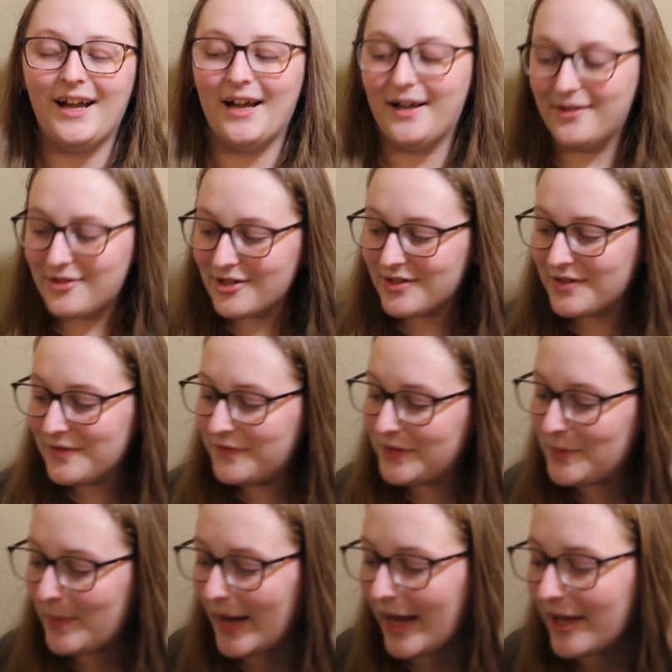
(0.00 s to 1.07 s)
Just a few
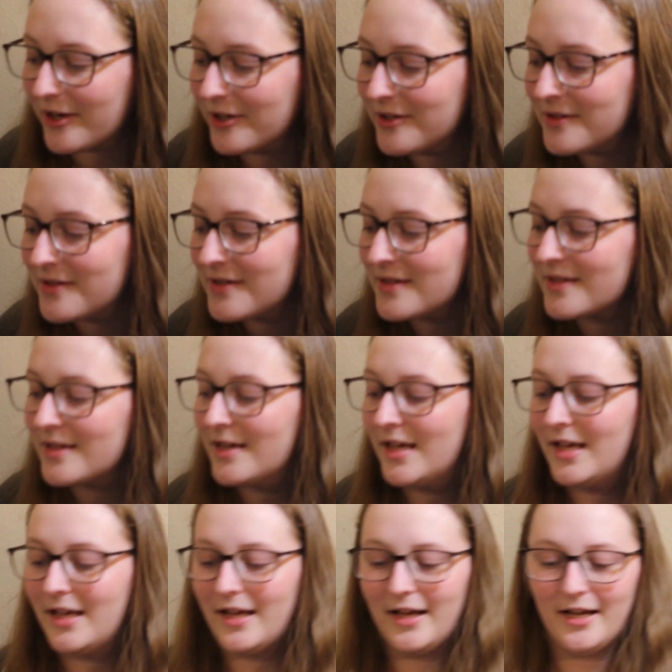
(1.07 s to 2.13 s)
patterns.
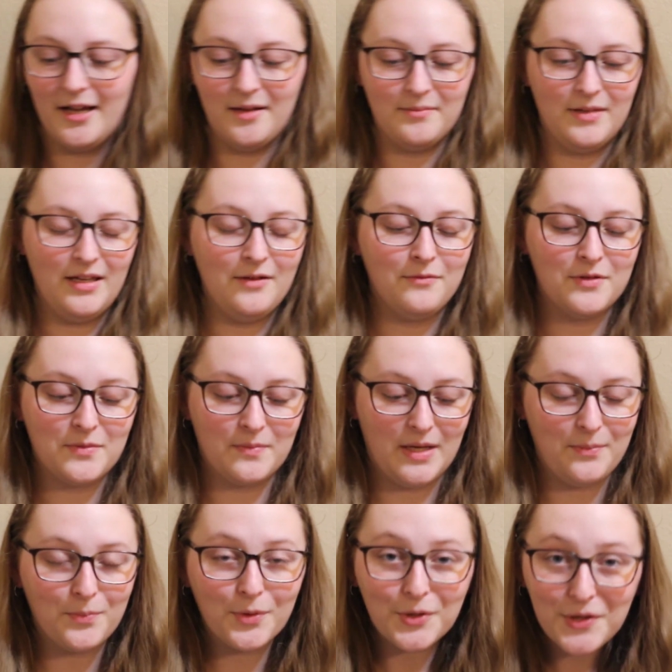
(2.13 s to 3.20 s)
It was my
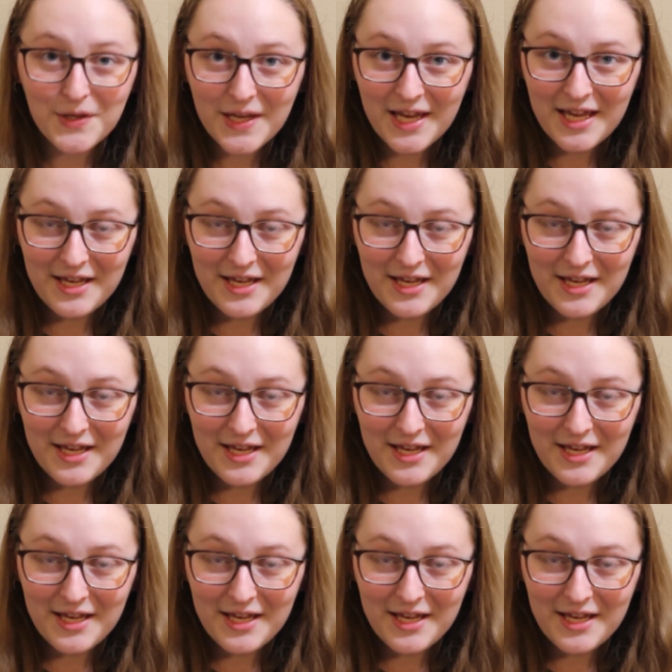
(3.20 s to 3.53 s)
birthday